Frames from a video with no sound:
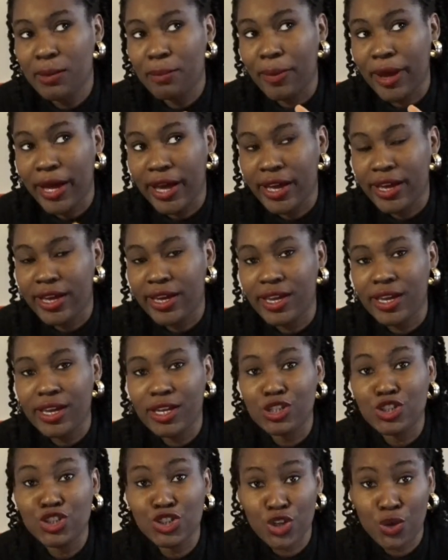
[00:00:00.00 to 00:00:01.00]
by
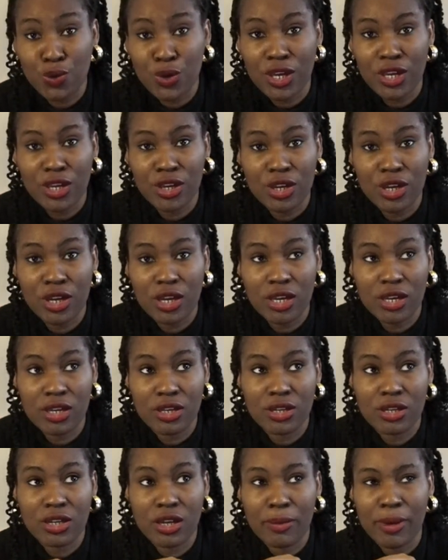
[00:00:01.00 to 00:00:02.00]
showing
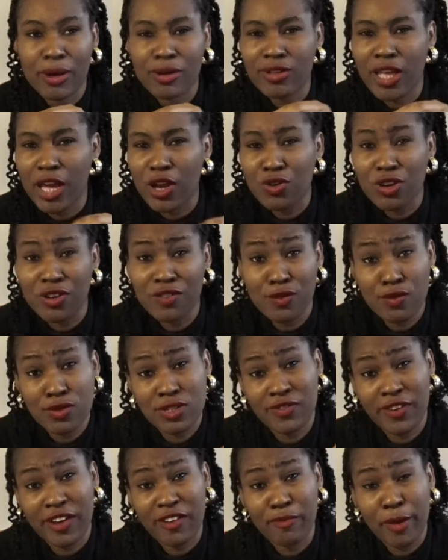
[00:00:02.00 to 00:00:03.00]
about
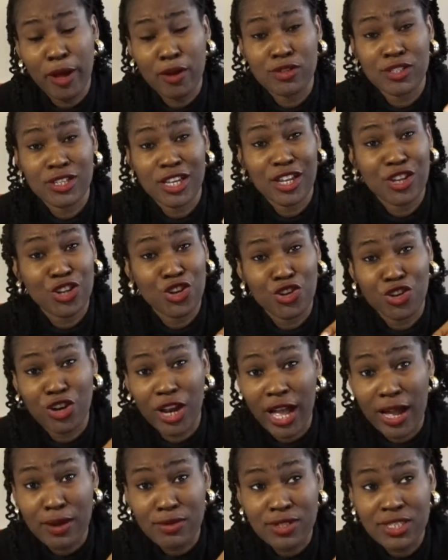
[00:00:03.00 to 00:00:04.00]
£945 in your
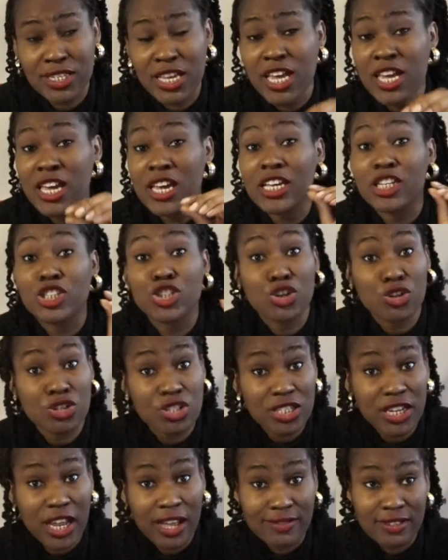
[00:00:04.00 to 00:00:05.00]
account. It
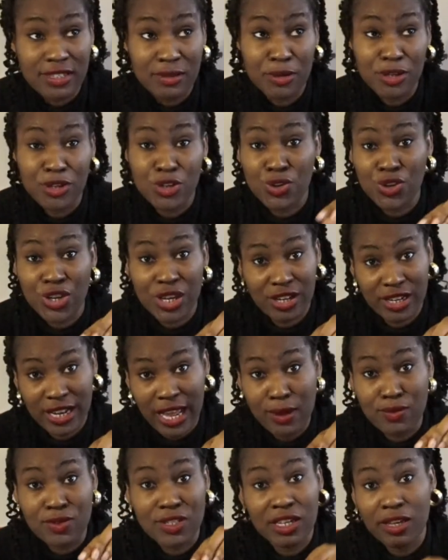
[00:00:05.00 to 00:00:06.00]
doesn't have to be a UK
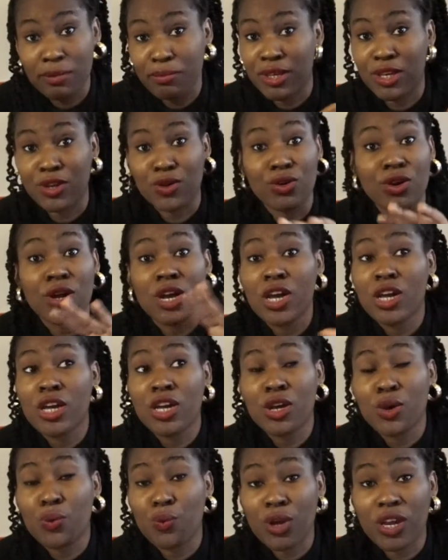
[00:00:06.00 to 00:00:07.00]
account. It can be your,
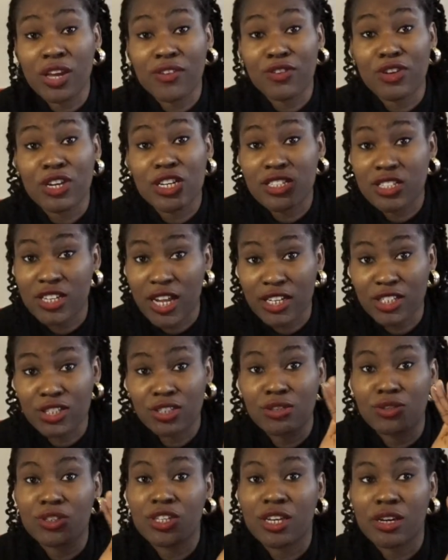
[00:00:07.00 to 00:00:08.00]
if you're
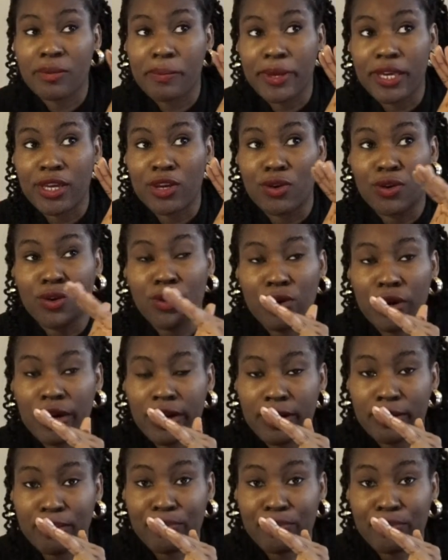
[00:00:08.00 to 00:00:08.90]
international, it can be your